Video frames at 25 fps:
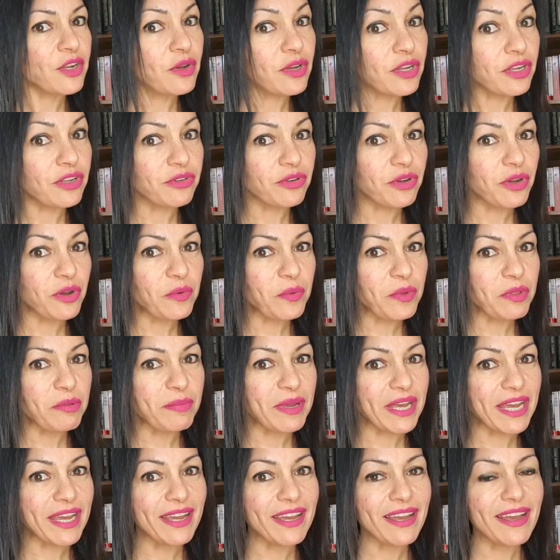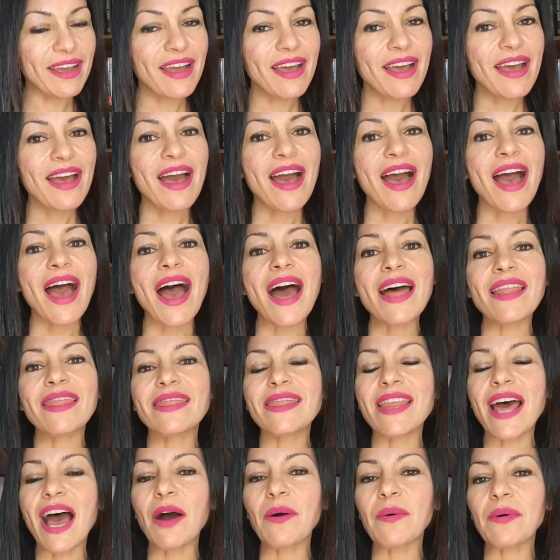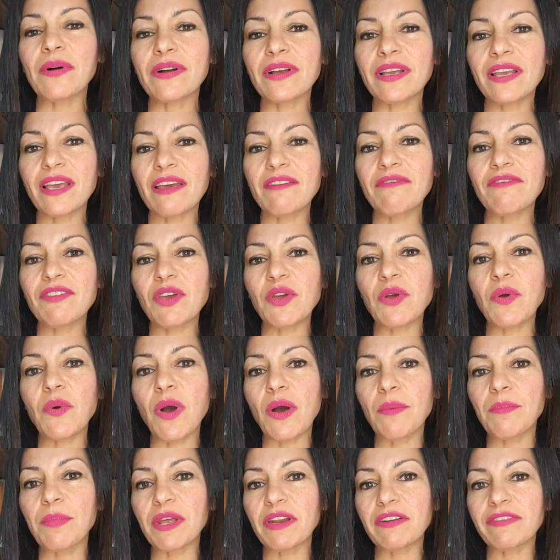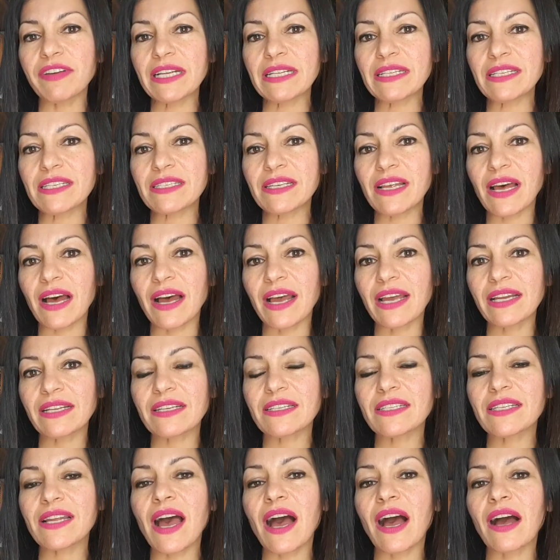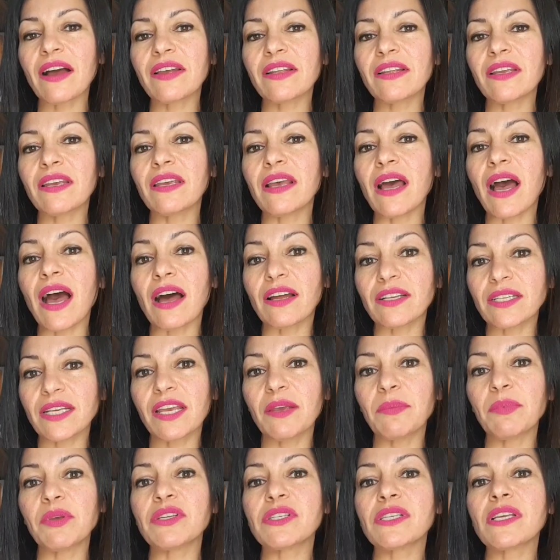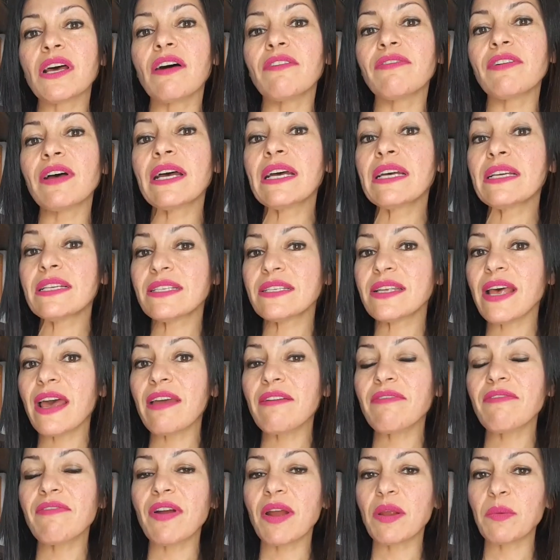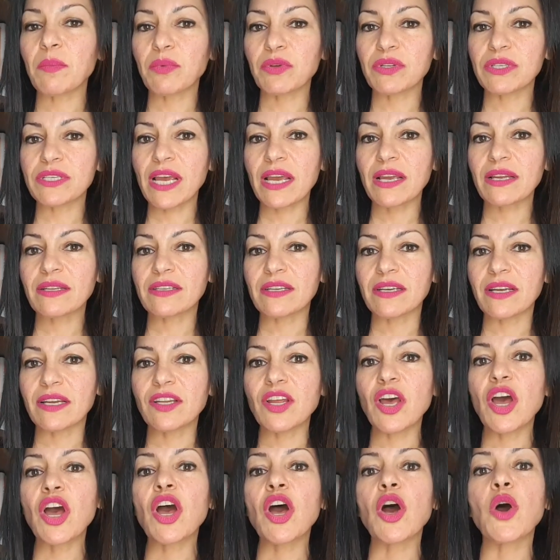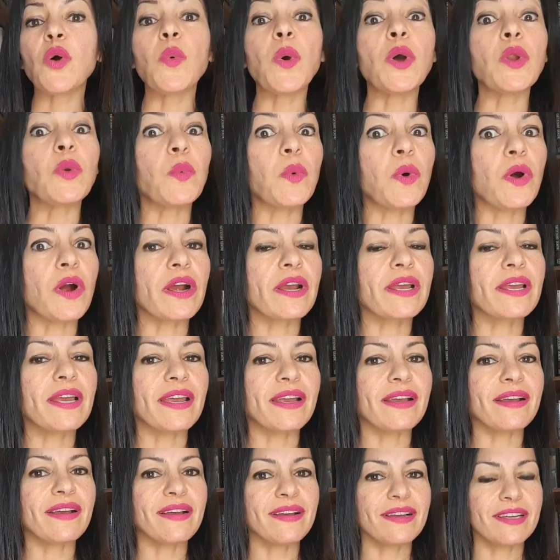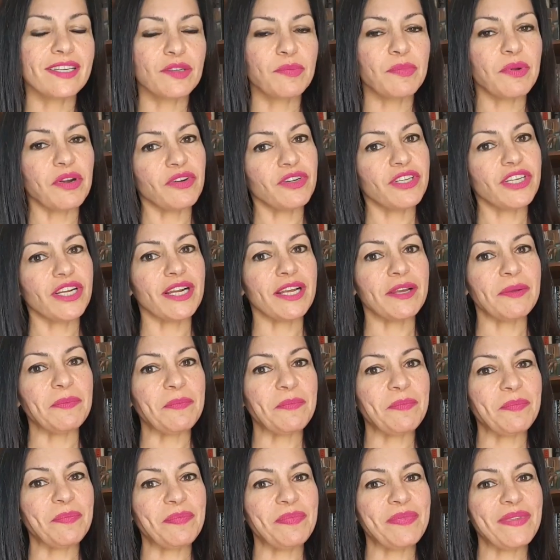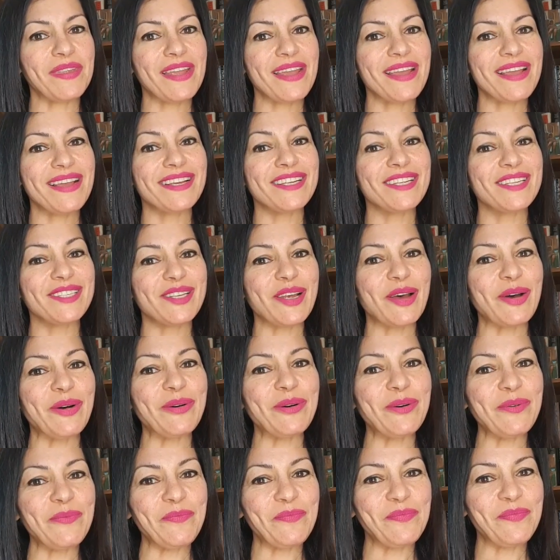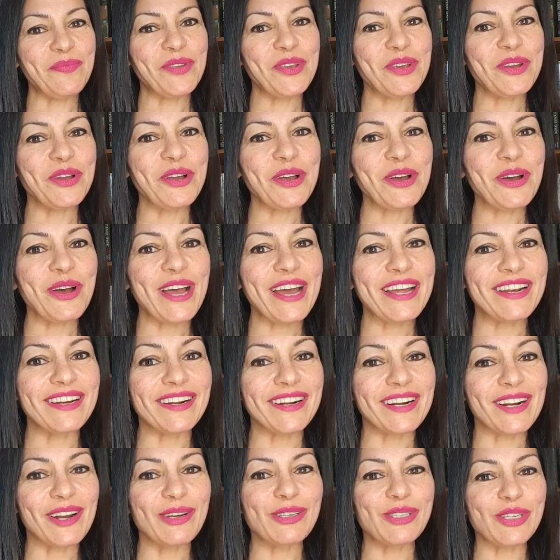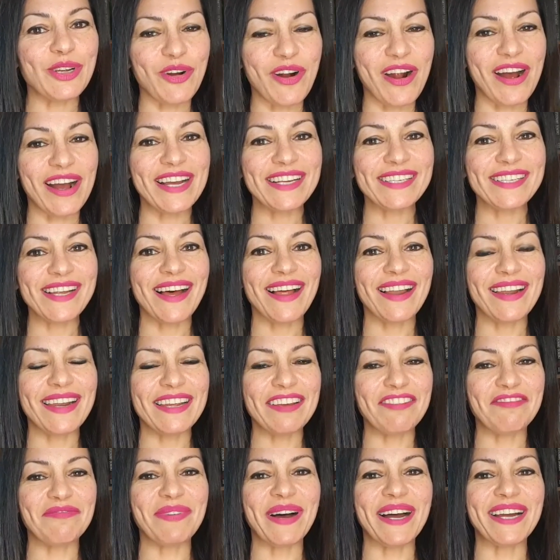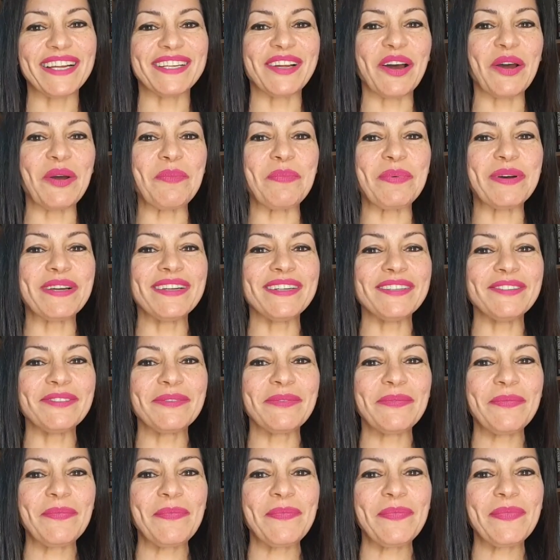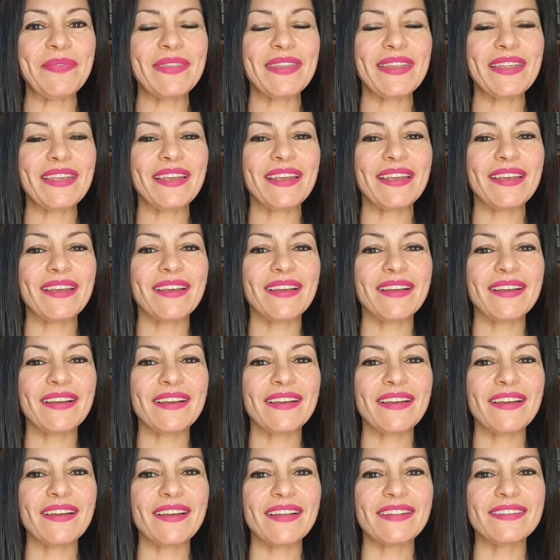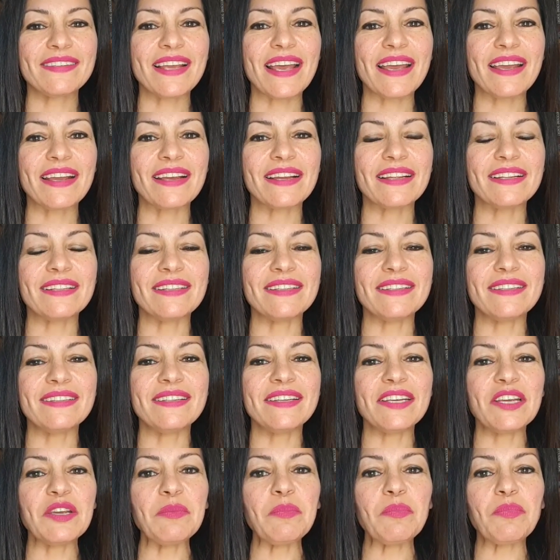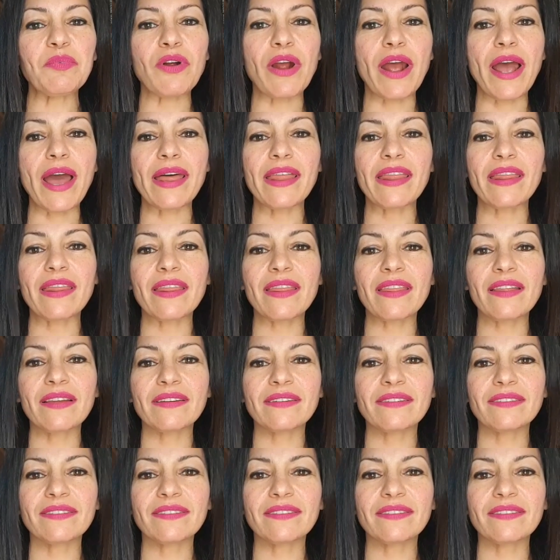and you can do it with me, and that will give you a bit of insight as to how to keep yourself safe and protected when working spiritually. So you go ahead and close your eyes. I'll leave mine open. Take a deep breath.